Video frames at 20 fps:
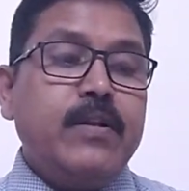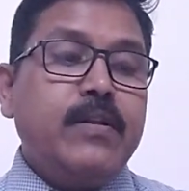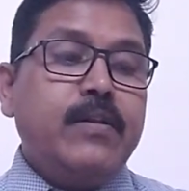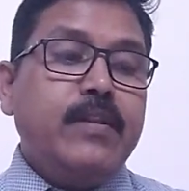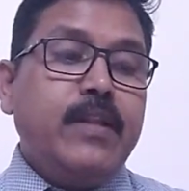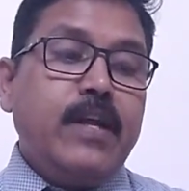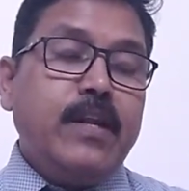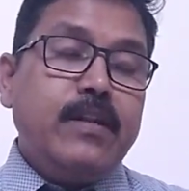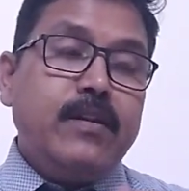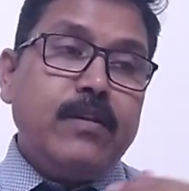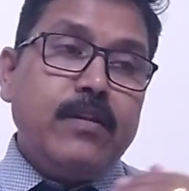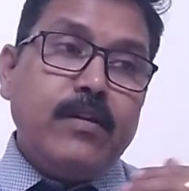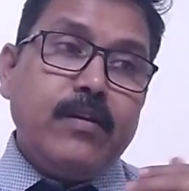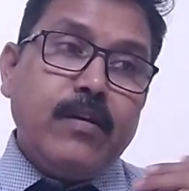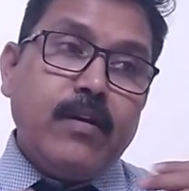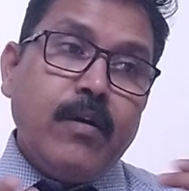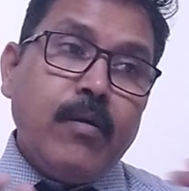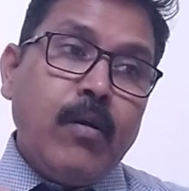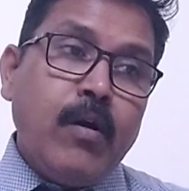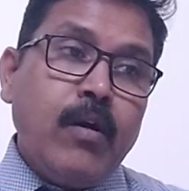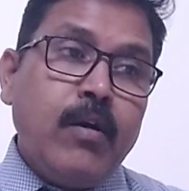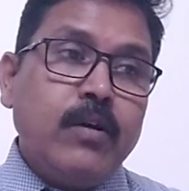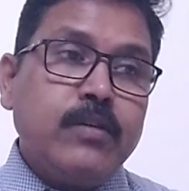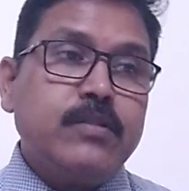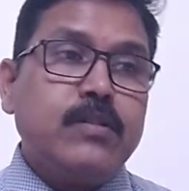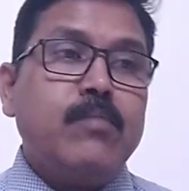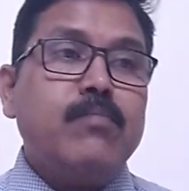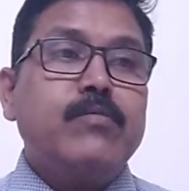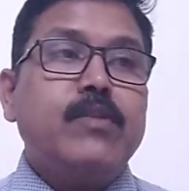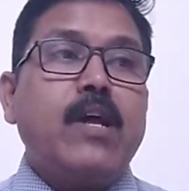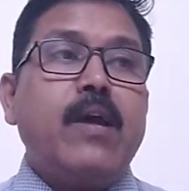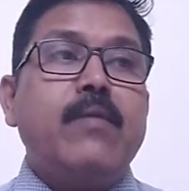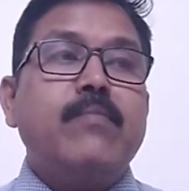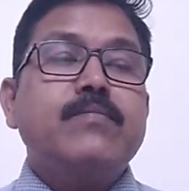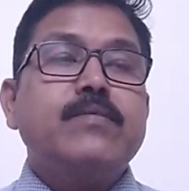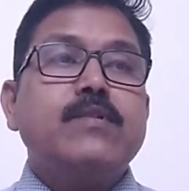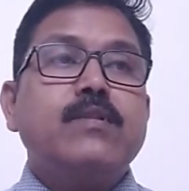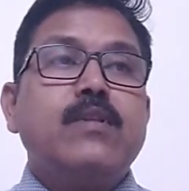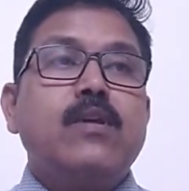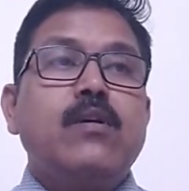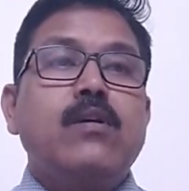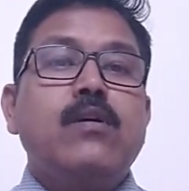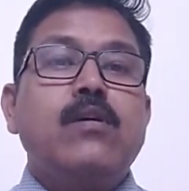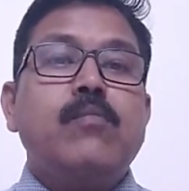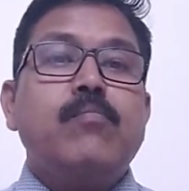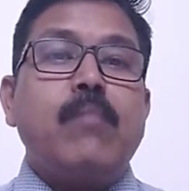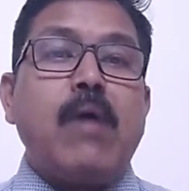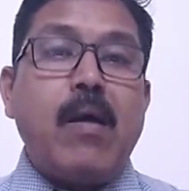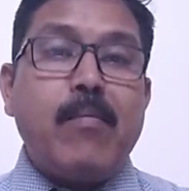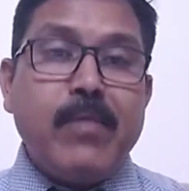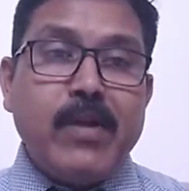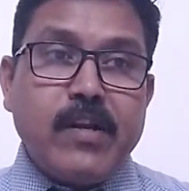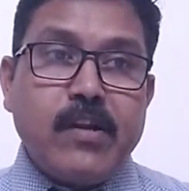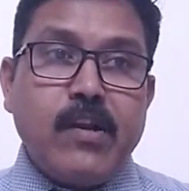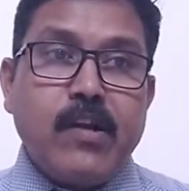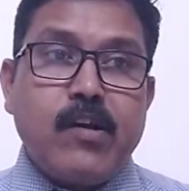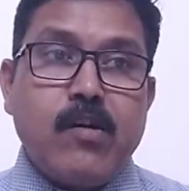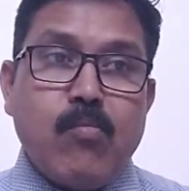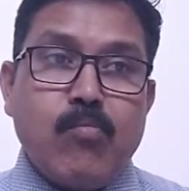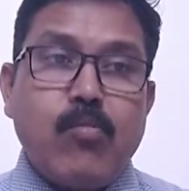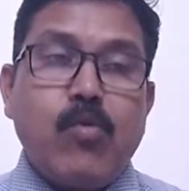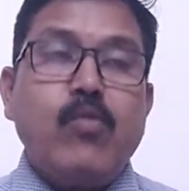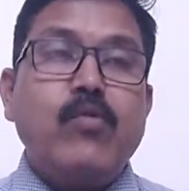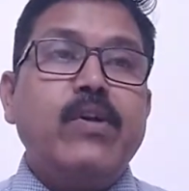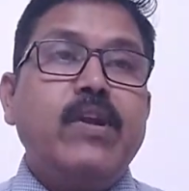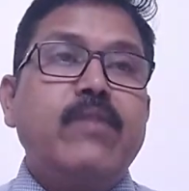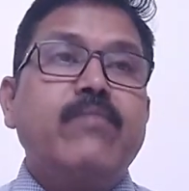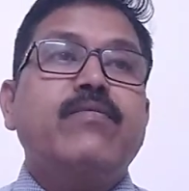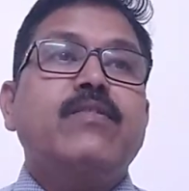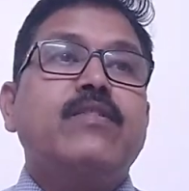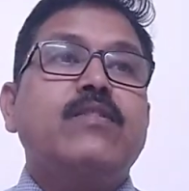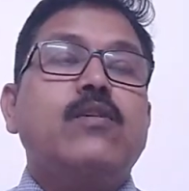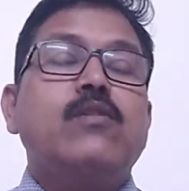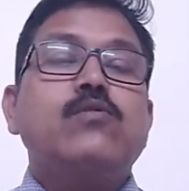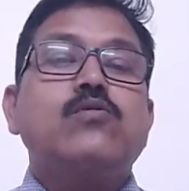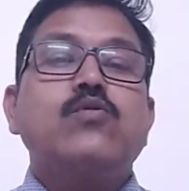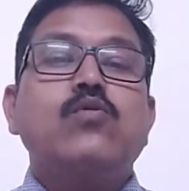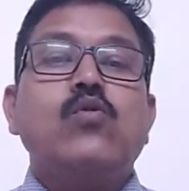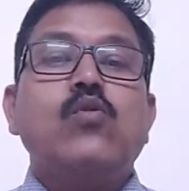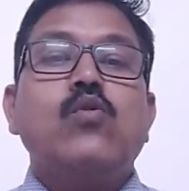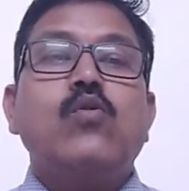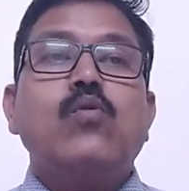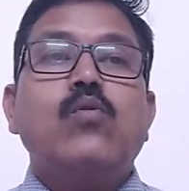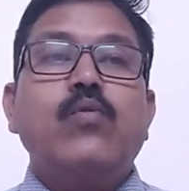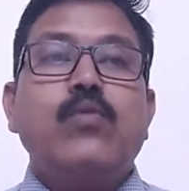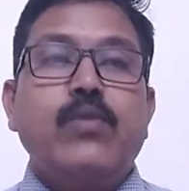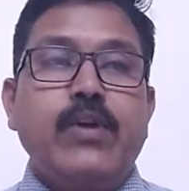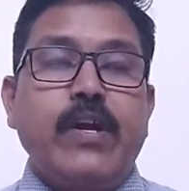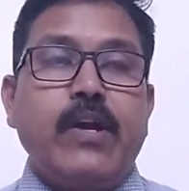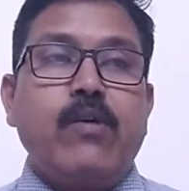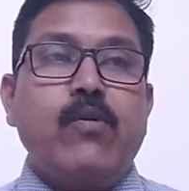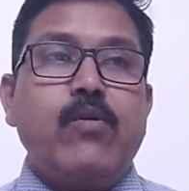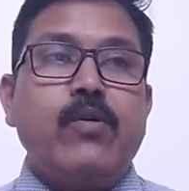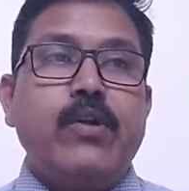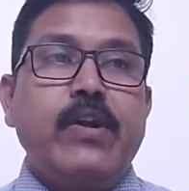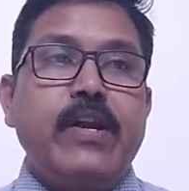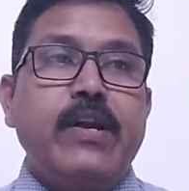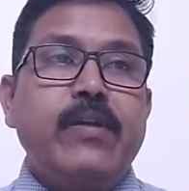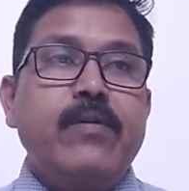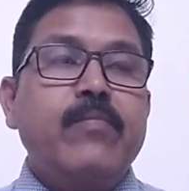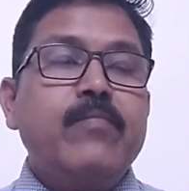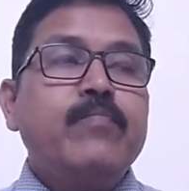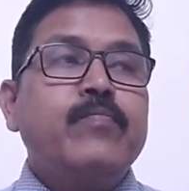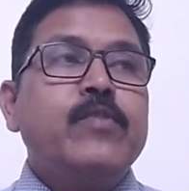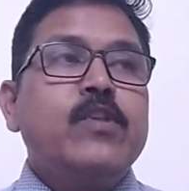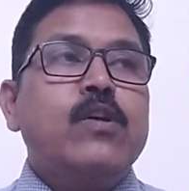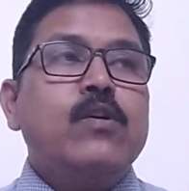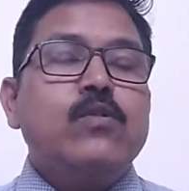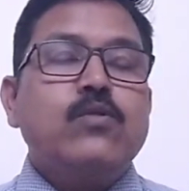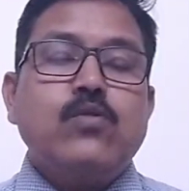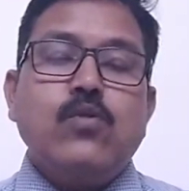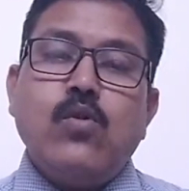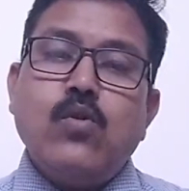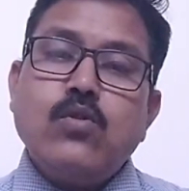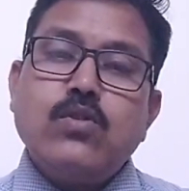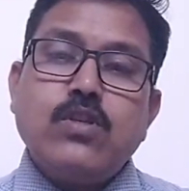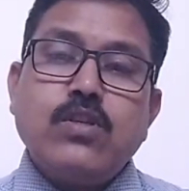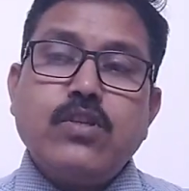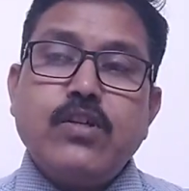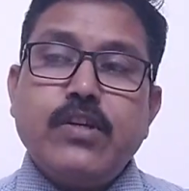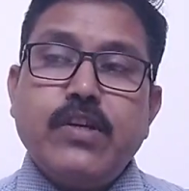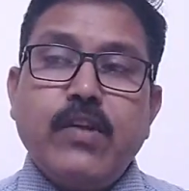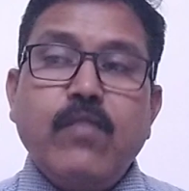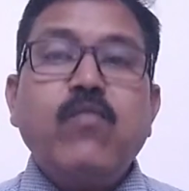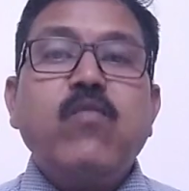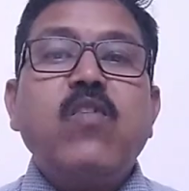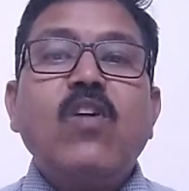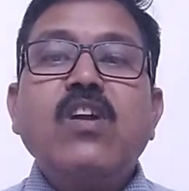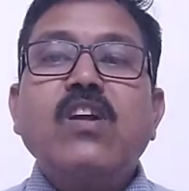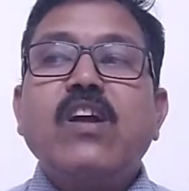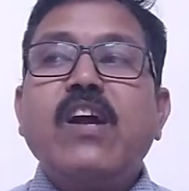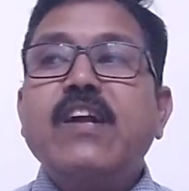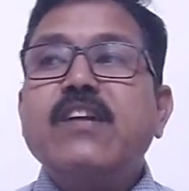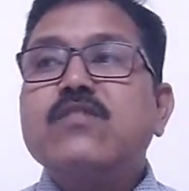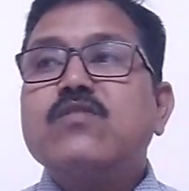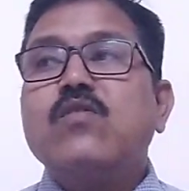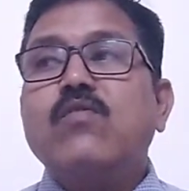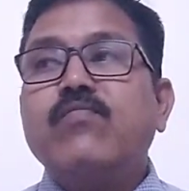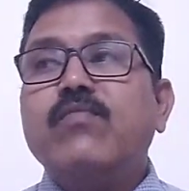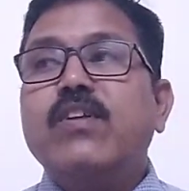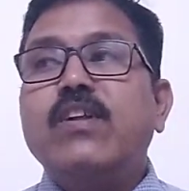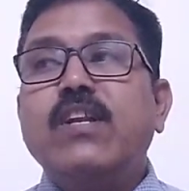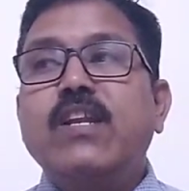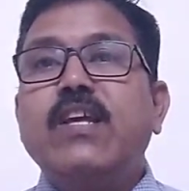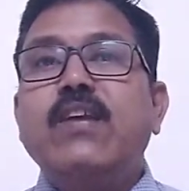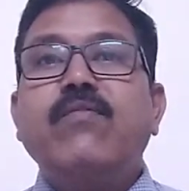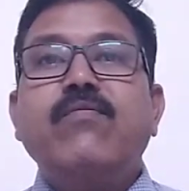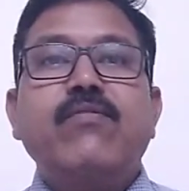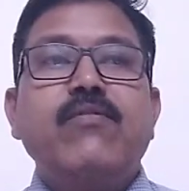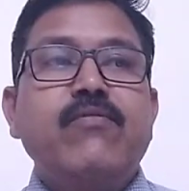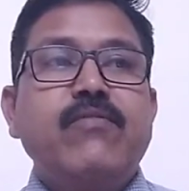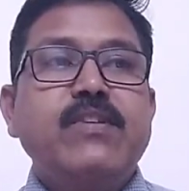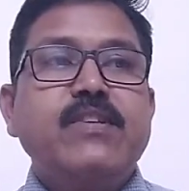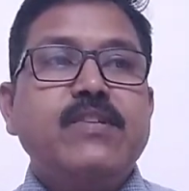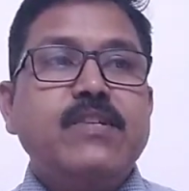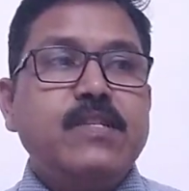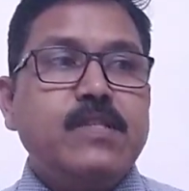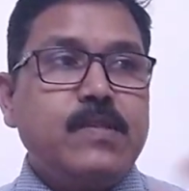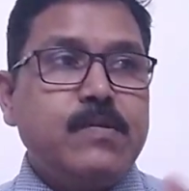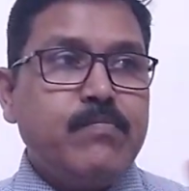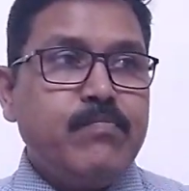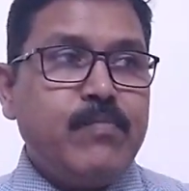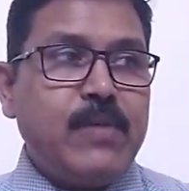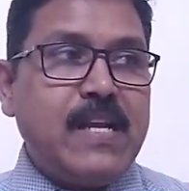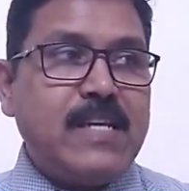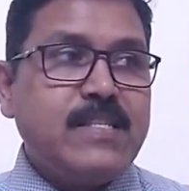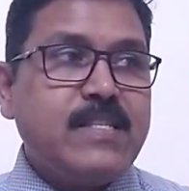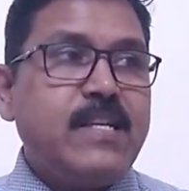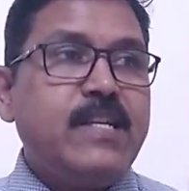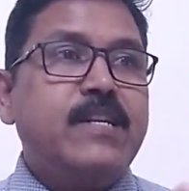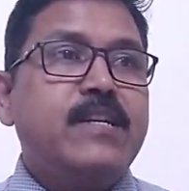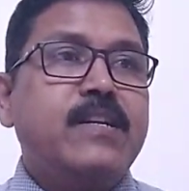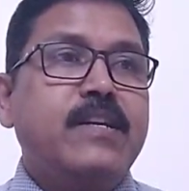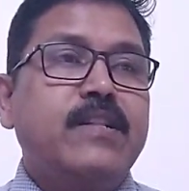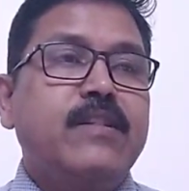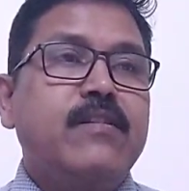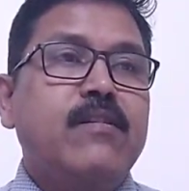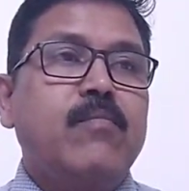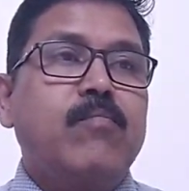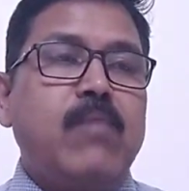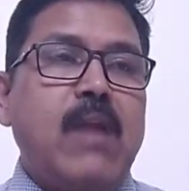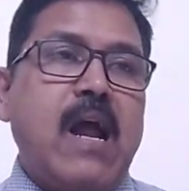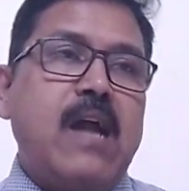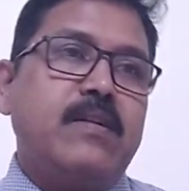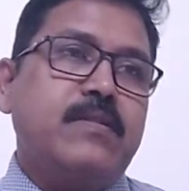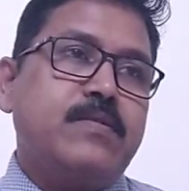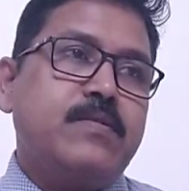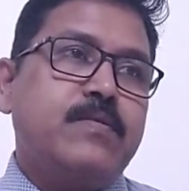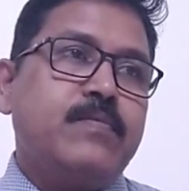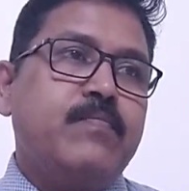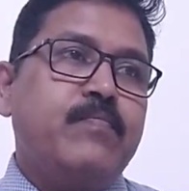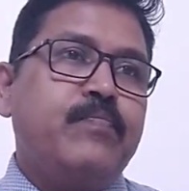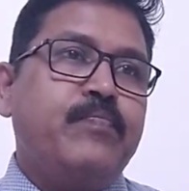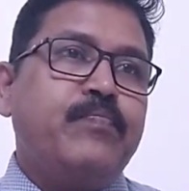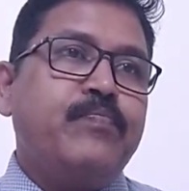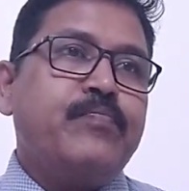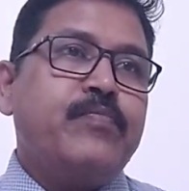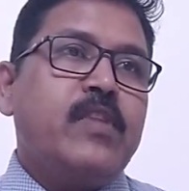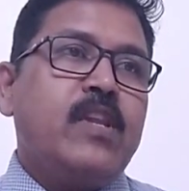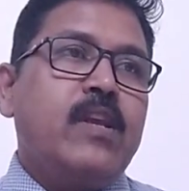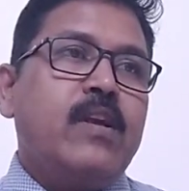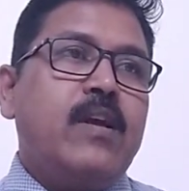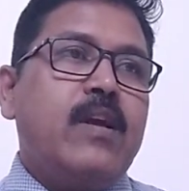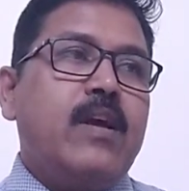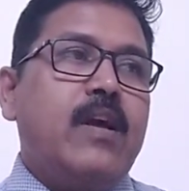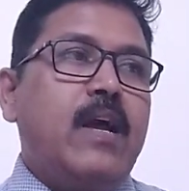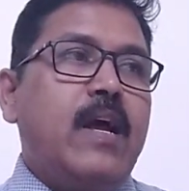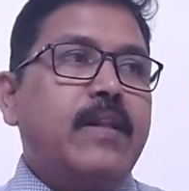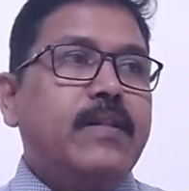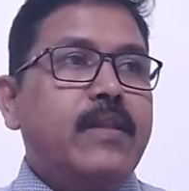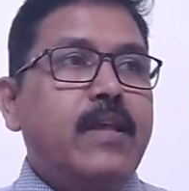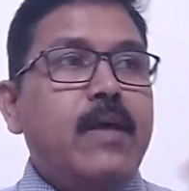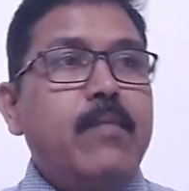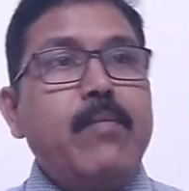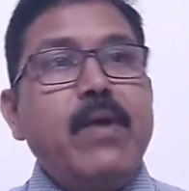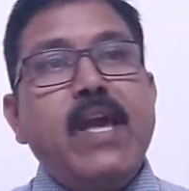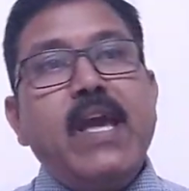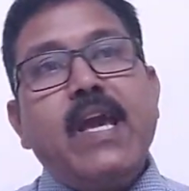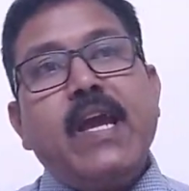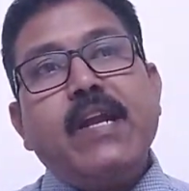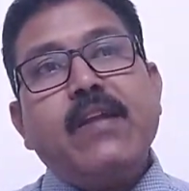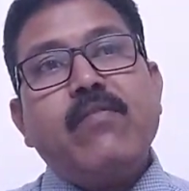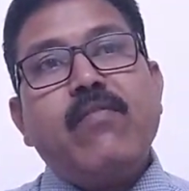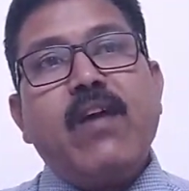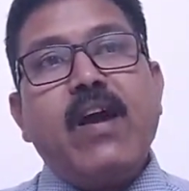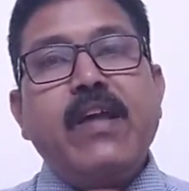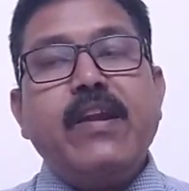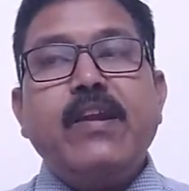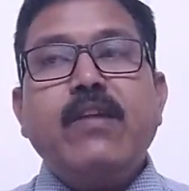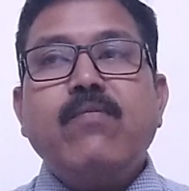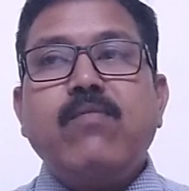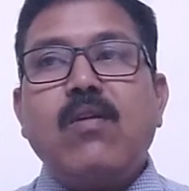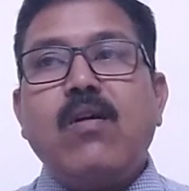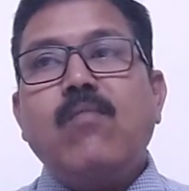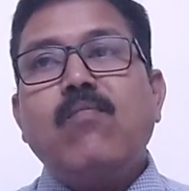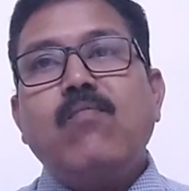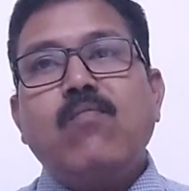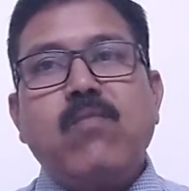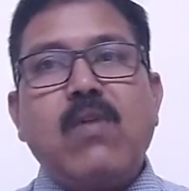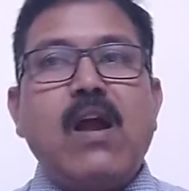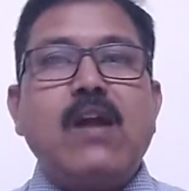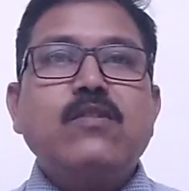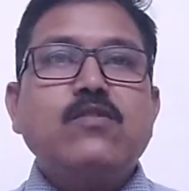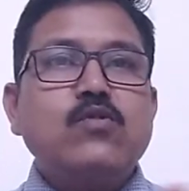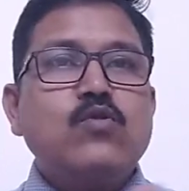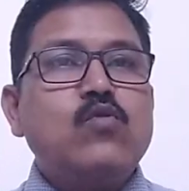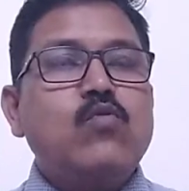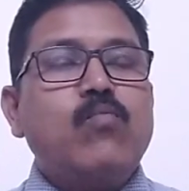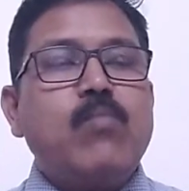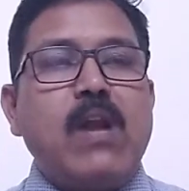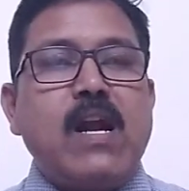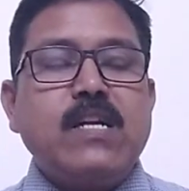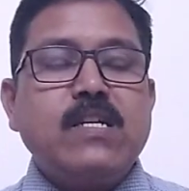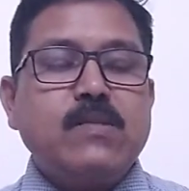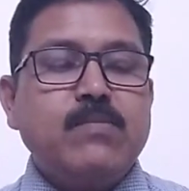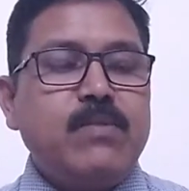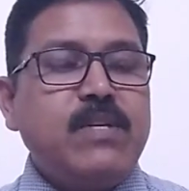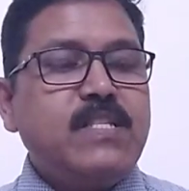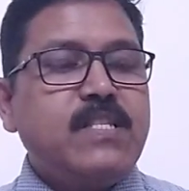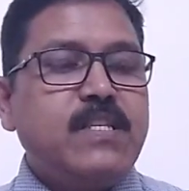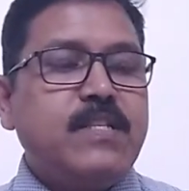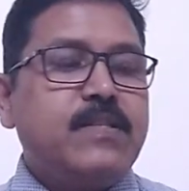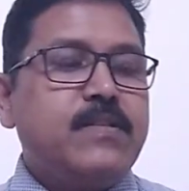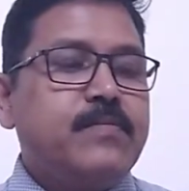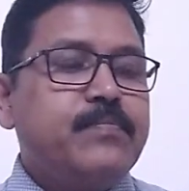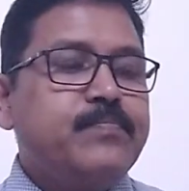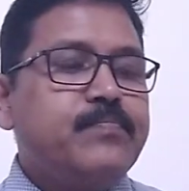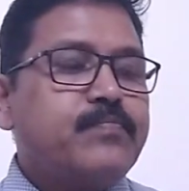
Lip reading: Then sometimes the palmately compound leaf is also recorded. So such a different kinds of the leaf which is present in the plants, and they may get varied from plants to plant species.